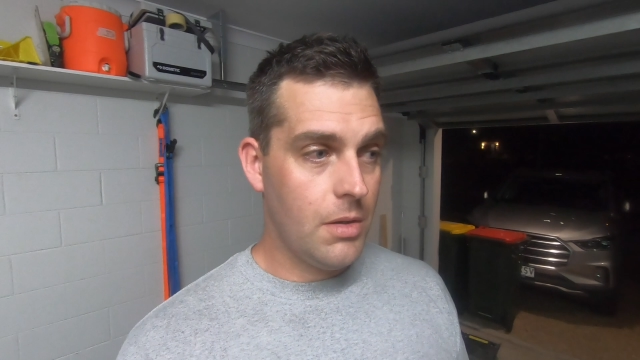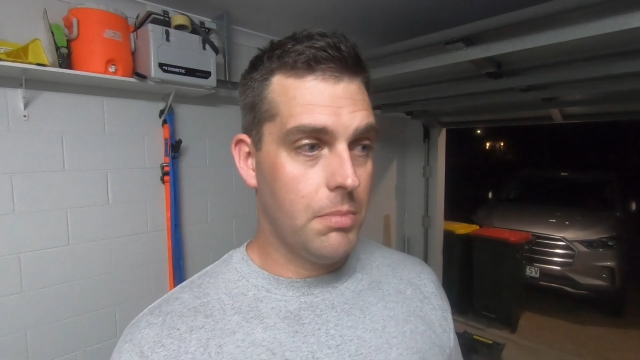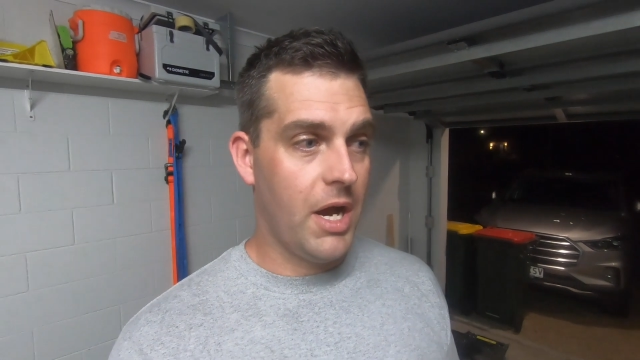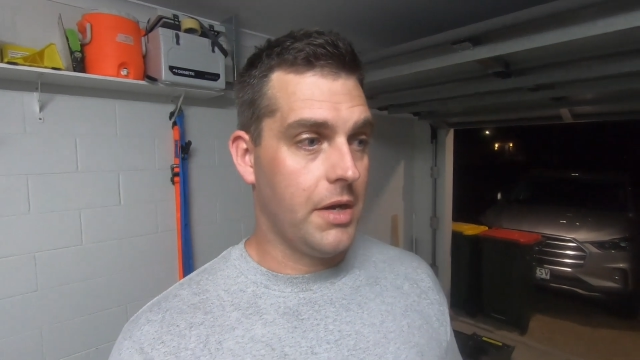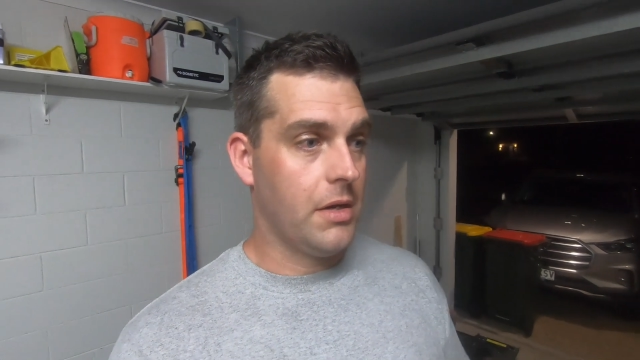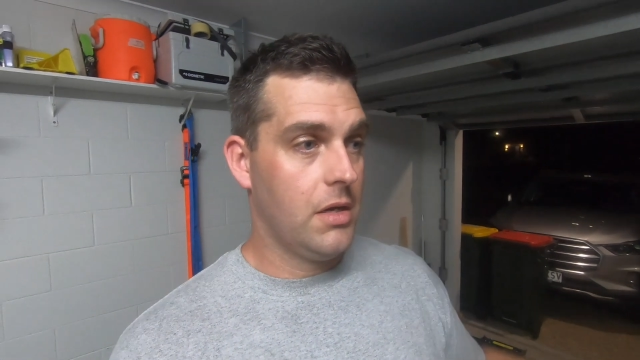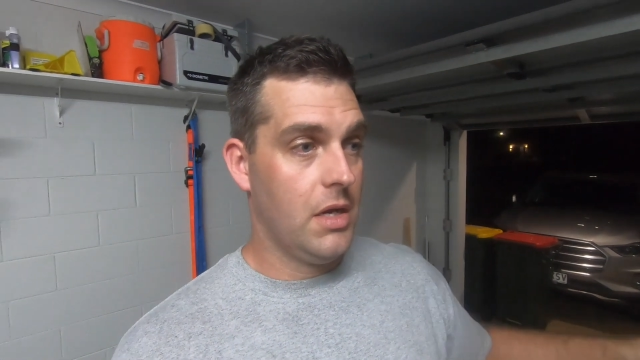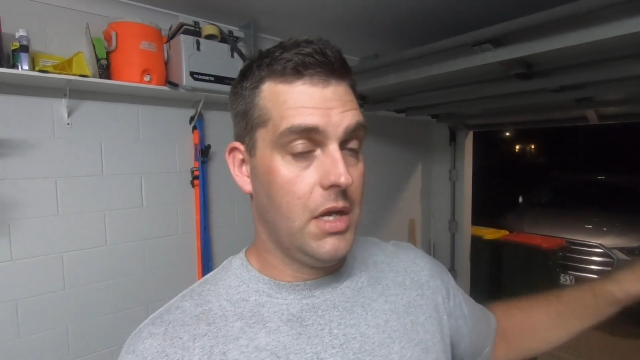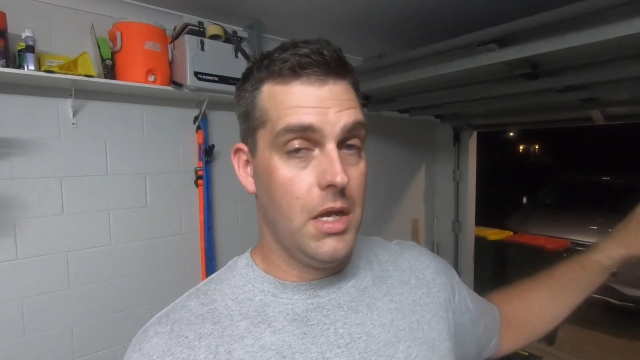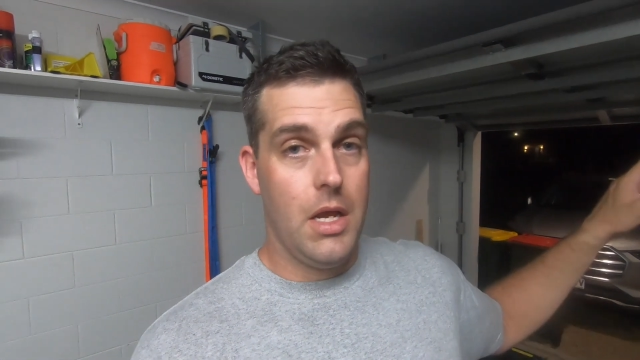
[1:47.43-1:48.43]
But
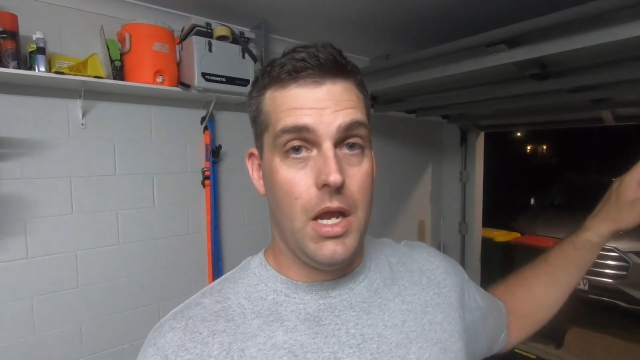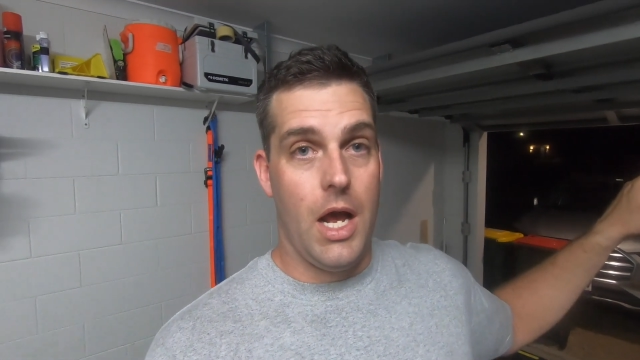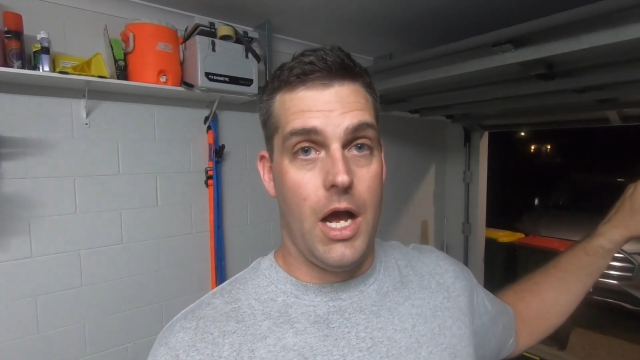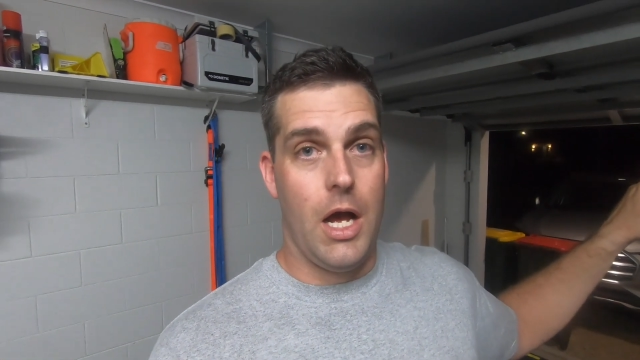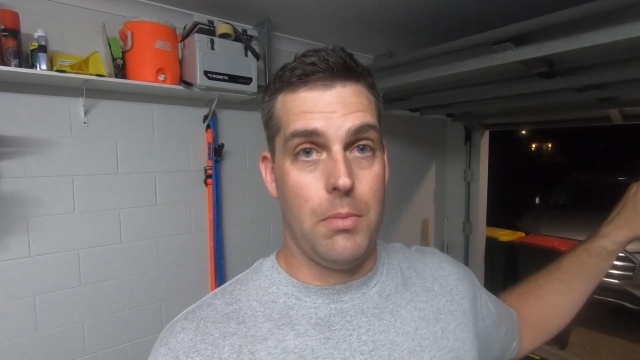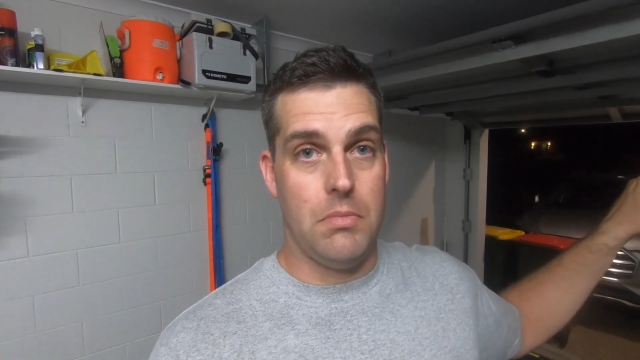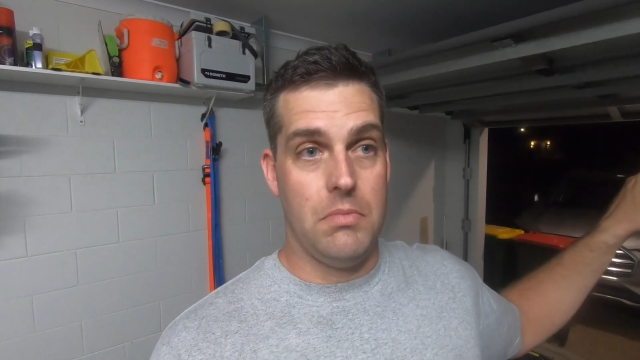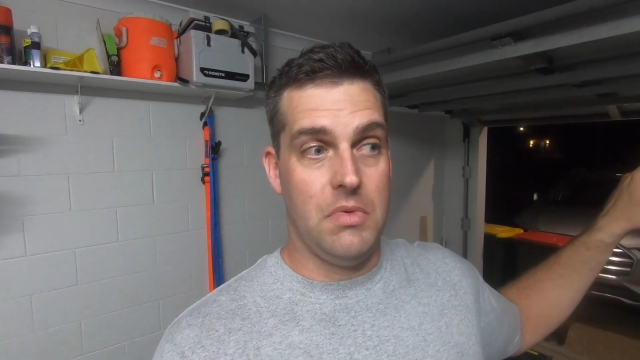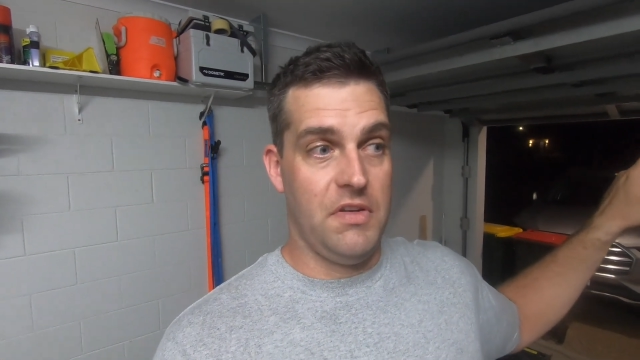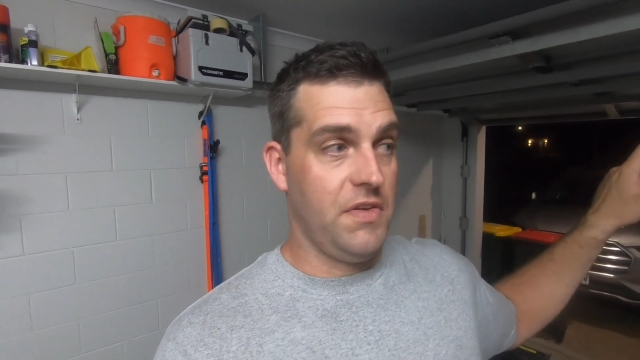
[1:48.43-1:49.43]

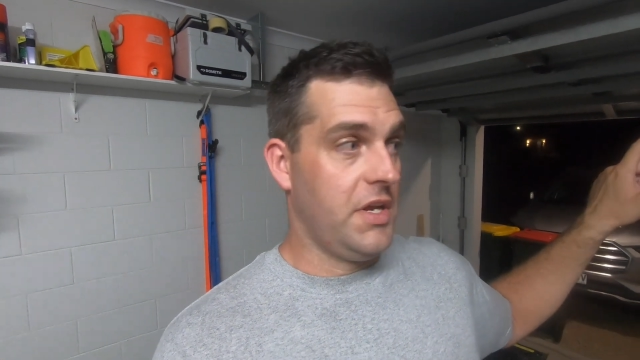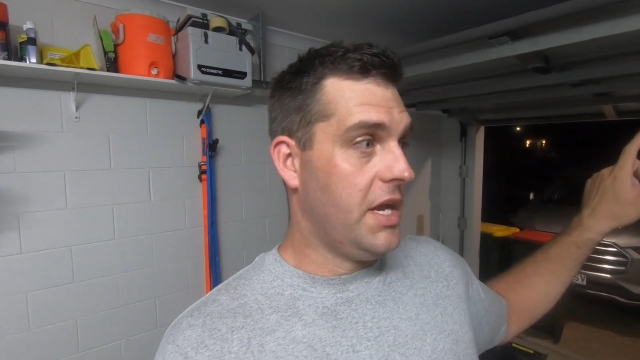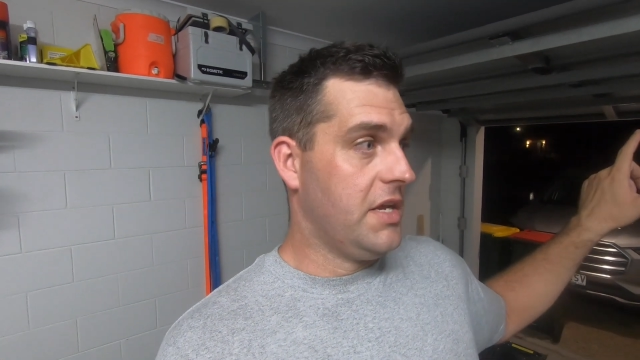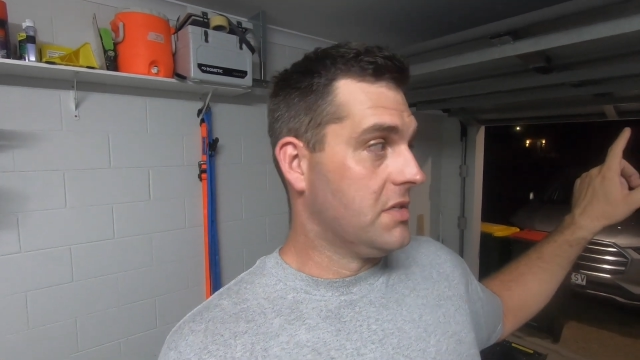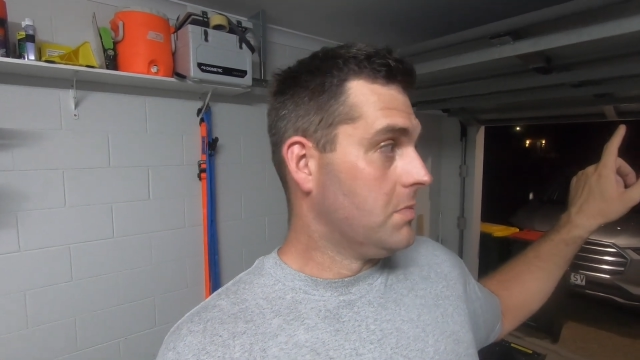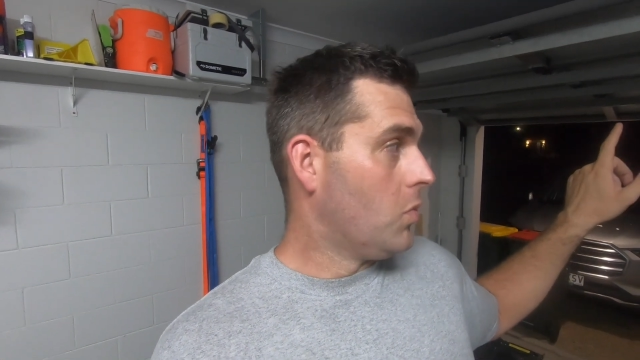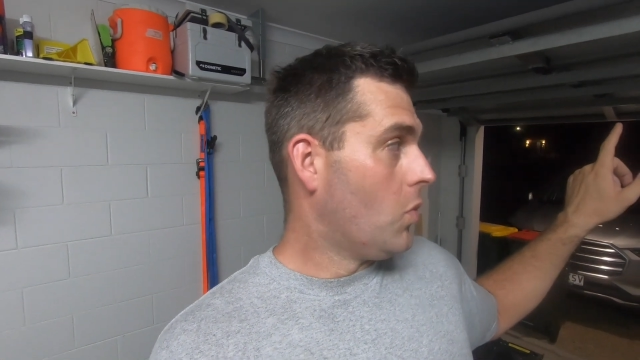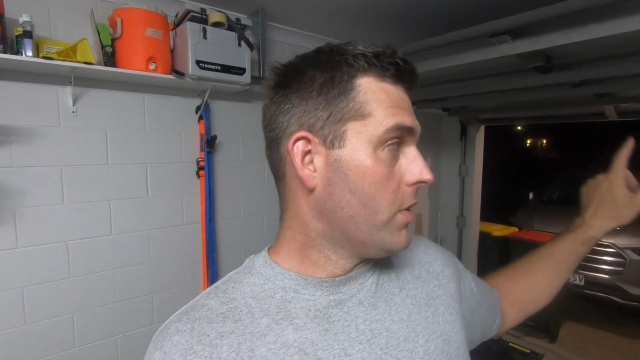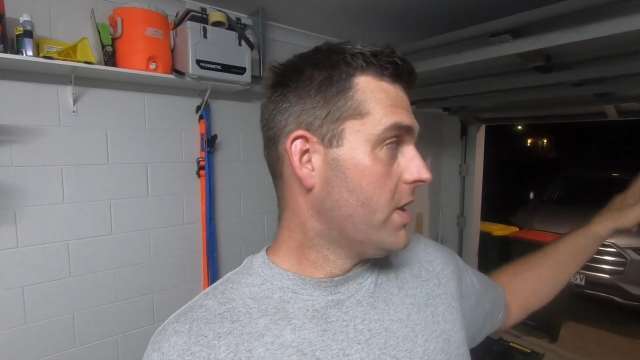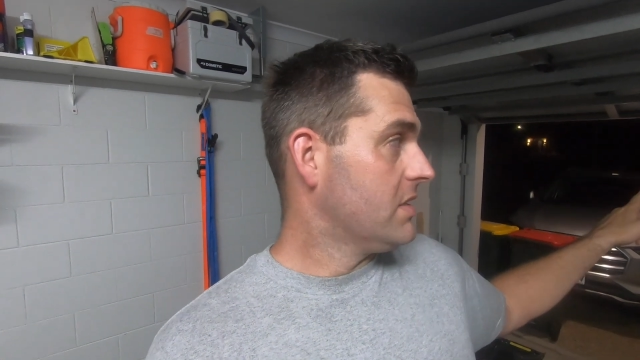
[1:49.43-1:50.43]
if you hear some
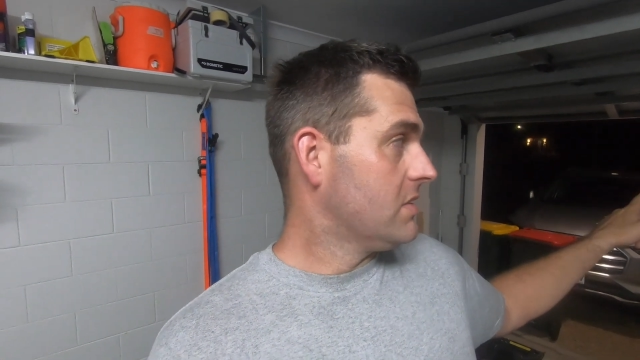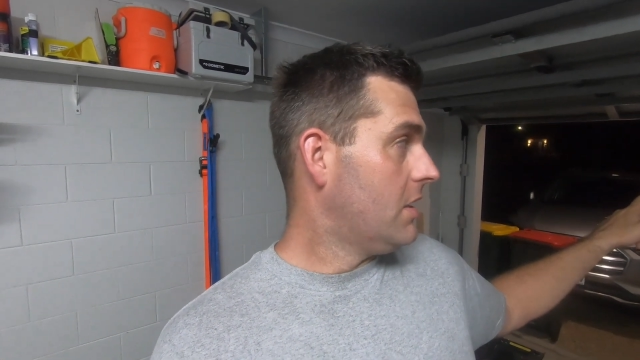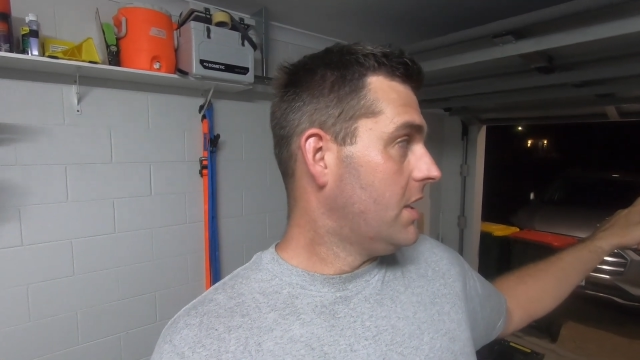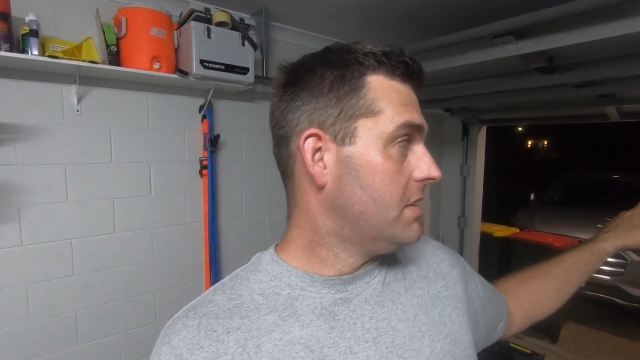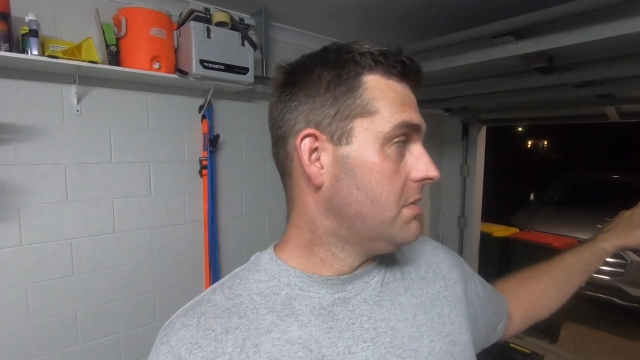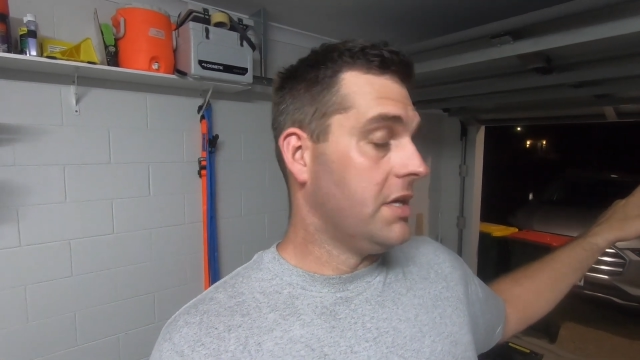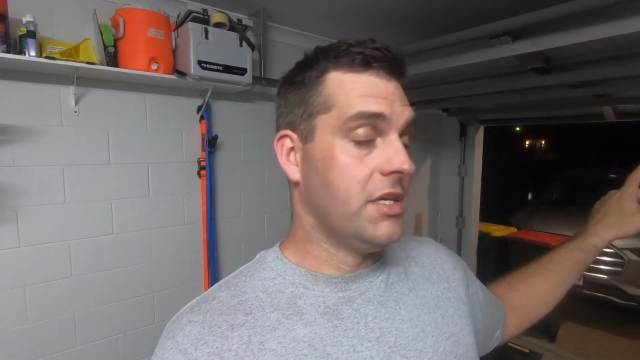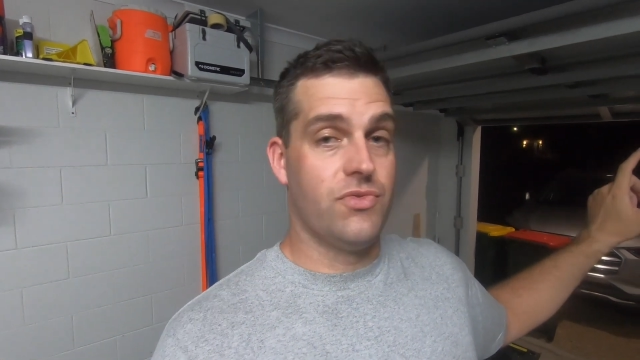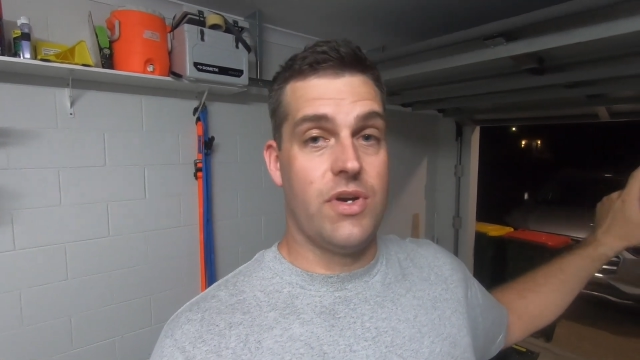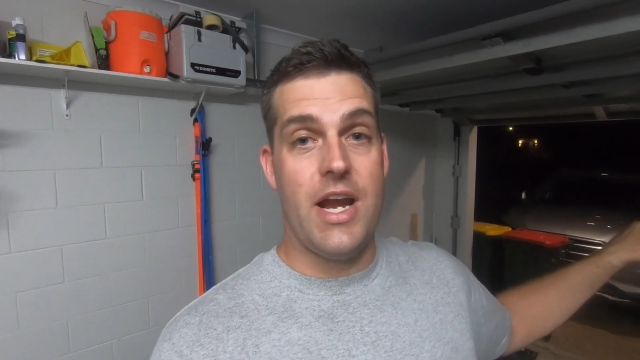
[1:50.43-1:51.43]
water outside, it
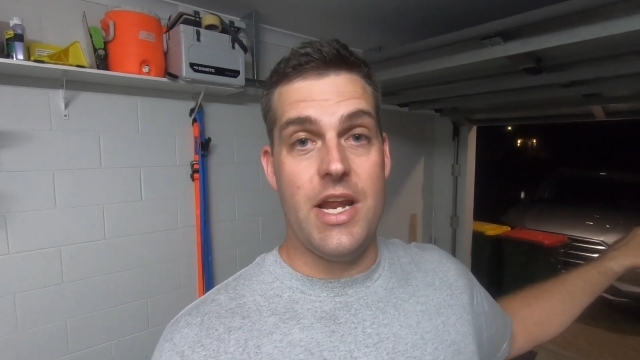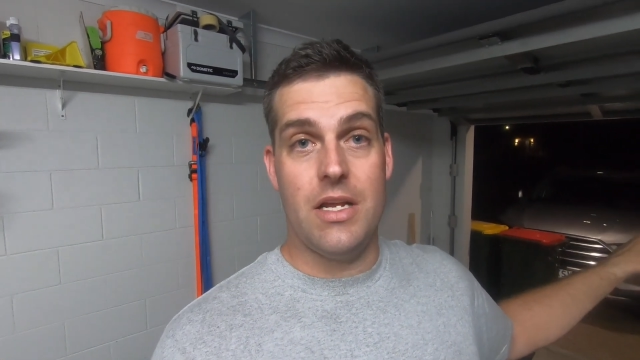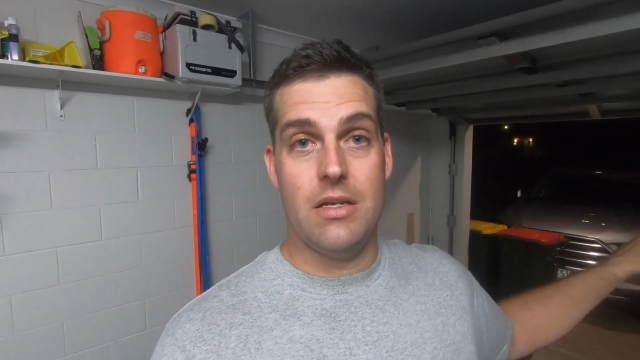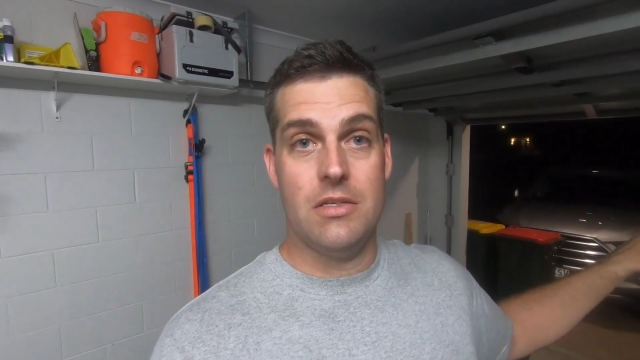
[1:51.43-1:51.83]
is raining.